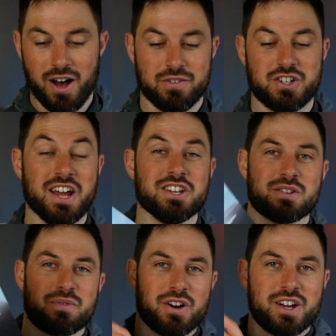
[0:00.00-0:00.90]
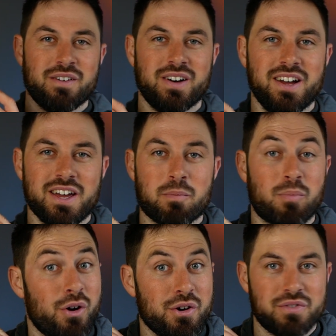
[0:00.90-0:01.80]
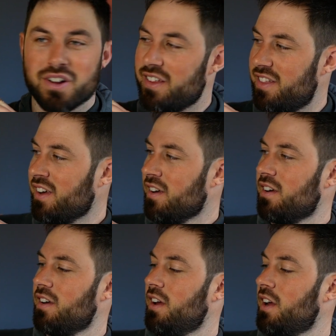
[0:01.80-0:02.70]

I've changed the front cover, improved, I think,